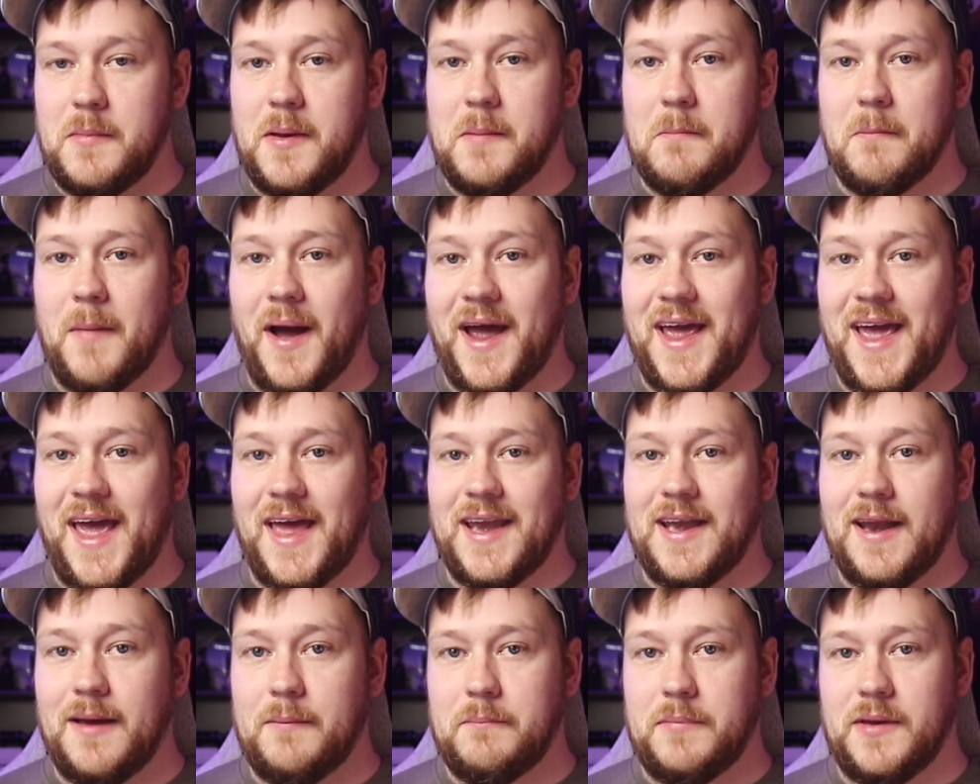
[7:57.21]
it might
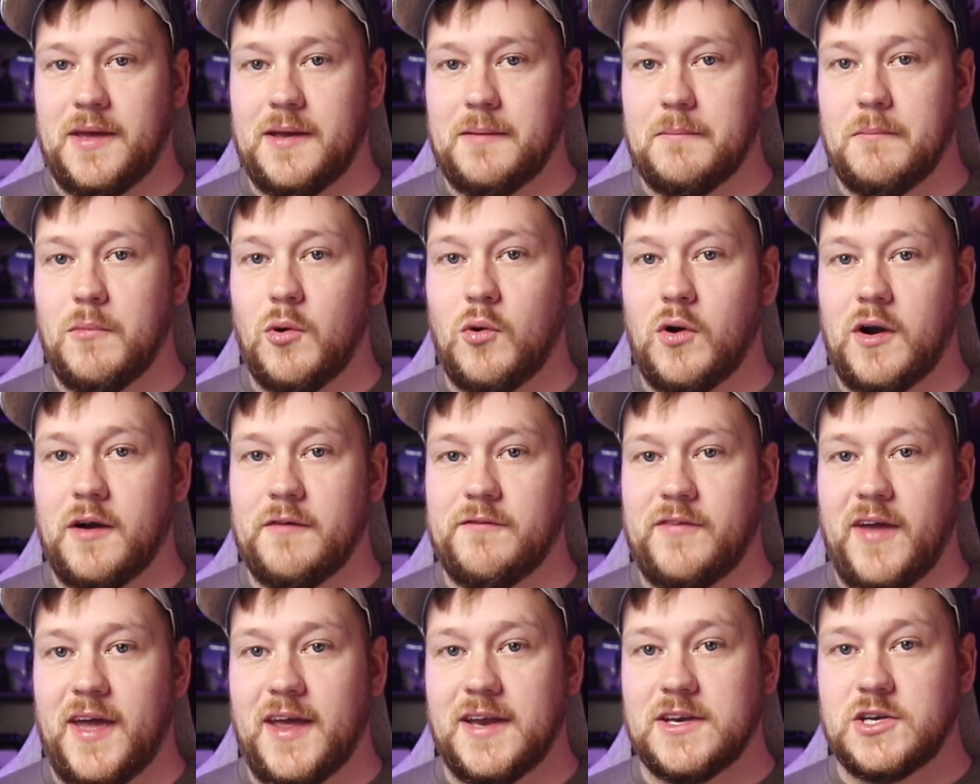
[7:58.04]
end up being more
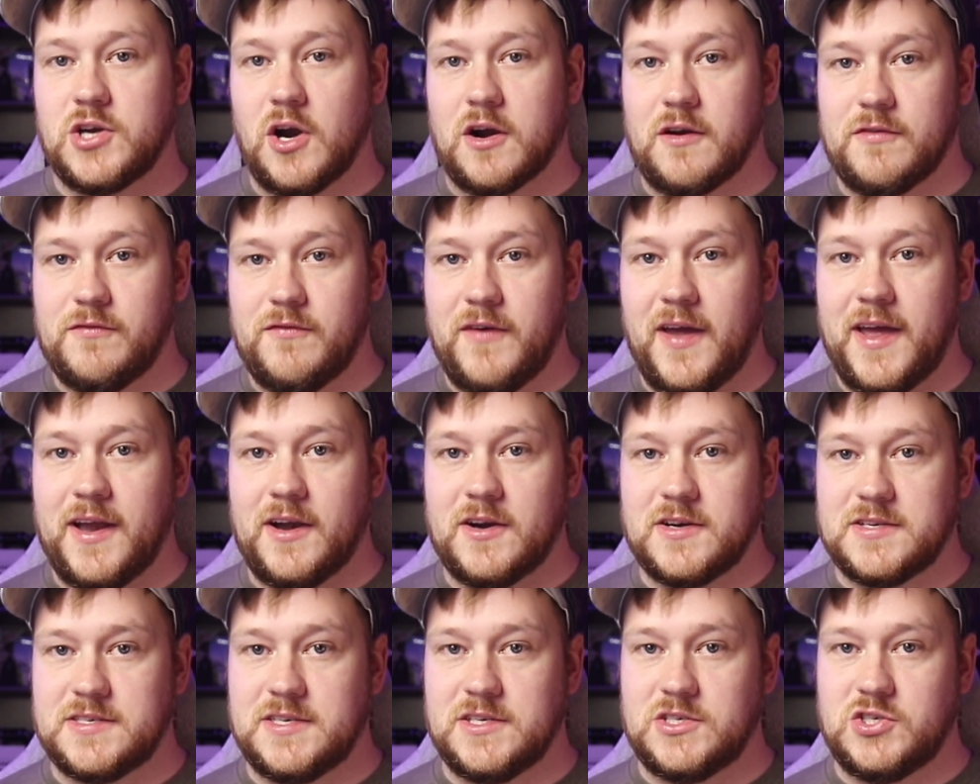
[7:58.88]
of a Darth
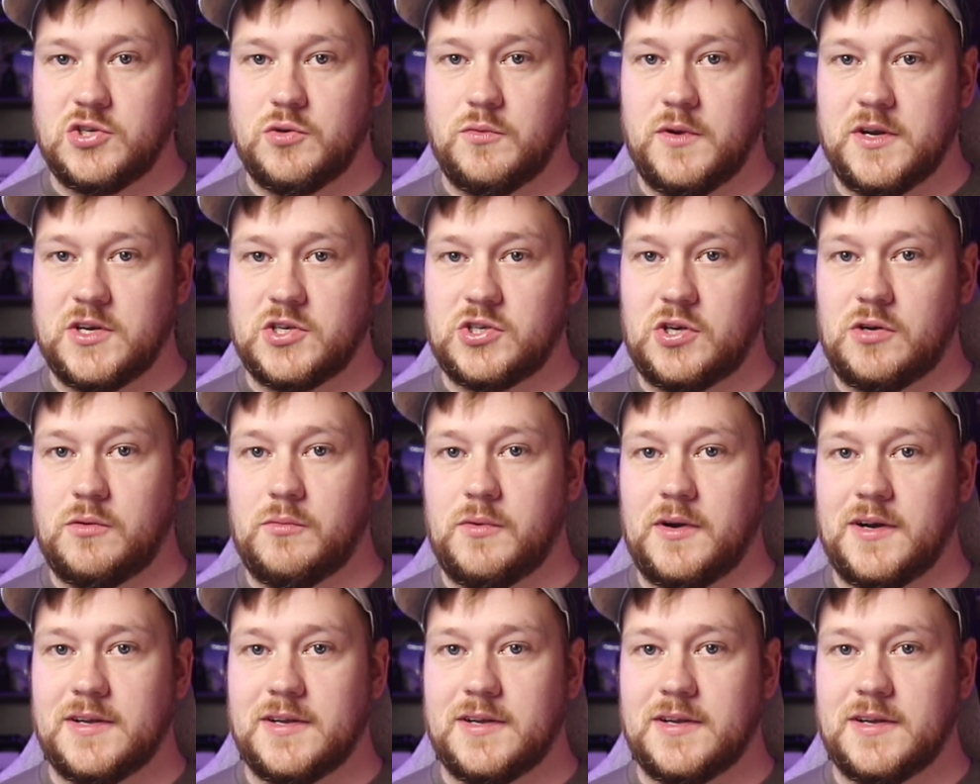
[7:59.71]
Vader situation where